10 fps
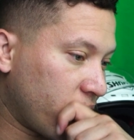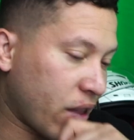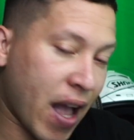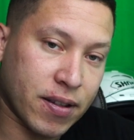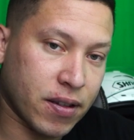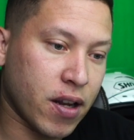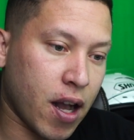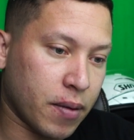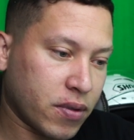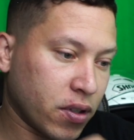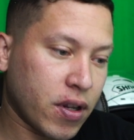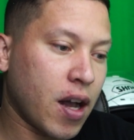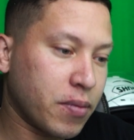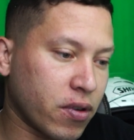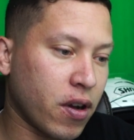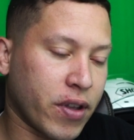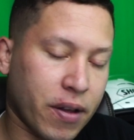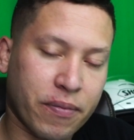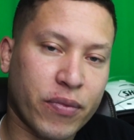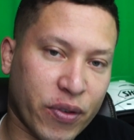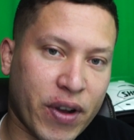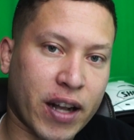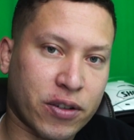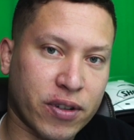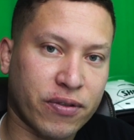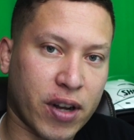has the knobs. The knobs are on the factory